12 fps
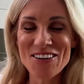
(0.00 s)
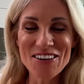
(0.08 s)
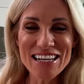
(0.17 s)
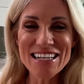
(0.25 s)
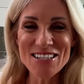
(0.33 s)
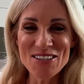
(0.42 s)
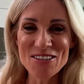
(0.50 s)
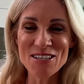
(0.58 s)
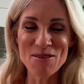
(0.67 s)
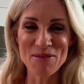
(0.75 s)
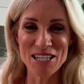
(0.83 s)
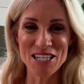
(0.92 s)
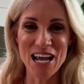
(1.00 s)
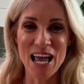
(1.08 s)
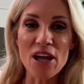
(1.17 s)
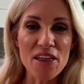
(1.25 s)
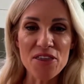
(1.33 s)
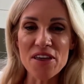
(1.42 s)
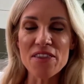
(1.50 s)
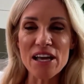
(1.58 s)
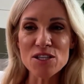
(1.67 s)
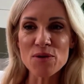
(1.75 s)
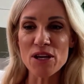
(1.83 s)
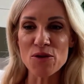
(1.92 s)
don't need to do so much. I think
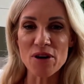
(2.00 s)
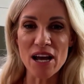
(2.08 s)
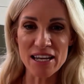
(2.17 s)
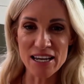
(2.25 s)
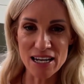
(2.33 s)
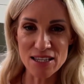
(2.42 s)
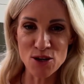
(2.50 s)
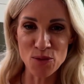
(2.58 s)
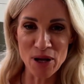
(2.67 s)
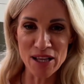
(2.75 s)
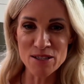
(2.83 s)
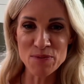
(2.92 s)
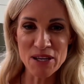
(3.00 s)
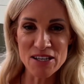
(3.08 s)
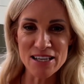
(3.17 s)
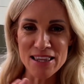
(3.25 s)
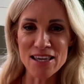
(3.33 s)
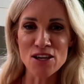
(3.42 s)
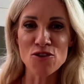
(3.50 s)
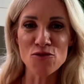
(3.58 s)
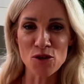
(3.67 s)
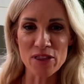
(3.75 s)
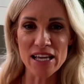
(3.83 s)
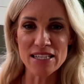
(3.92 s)
that's where you and I connect so well, is because I think you've
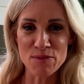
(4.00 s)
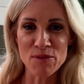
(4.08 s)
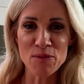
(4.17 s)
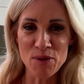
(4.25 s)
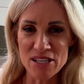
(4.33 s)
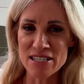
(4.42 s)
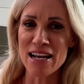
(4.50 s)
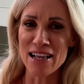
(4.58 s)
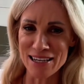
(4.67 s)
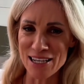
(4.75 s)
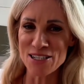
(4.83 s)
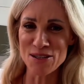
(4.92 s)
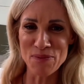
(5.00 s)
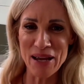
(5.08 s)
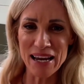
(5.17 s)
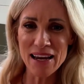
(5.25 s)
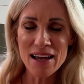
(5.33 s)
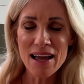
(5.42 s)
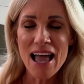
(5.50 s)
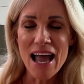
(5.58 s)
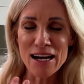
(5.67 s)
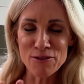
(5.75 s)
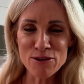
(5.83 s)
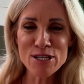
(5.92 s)
got that similar personality to me.
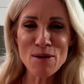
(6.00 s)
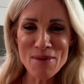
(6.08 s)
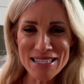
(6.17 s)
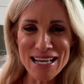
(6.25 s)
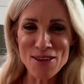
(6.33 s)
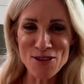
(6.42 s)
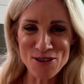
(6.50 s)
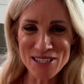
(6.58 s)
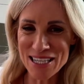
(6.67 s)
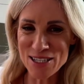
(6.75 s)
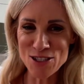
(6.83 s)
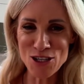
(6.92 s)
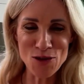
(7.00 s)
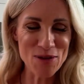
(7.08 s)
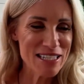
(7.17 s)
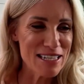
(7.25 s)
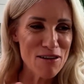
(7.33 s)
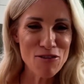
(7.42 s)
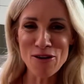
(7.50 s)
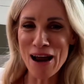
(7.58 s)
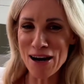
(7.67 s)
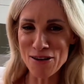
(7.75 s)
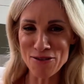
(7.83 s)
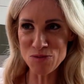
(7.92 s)
And every time I say those things to you, it's never
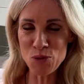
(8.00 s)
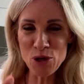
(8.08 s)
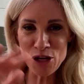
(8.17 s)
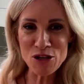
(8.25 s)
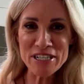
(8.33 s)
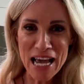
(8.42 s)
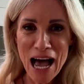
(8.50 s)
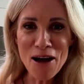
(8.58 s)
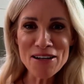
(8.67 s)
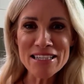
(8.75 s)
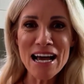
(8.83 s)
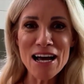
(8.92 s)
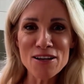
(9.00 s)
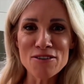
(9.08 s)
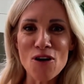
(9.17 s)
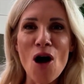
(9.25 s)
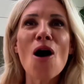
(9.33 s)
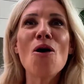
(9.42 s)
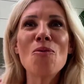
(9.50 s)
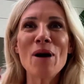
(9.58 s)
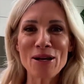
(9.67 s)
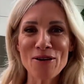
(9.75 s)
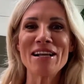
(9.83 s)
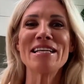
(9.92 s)
out of putting you down. It's out of, oh my
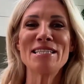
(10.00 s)
God, I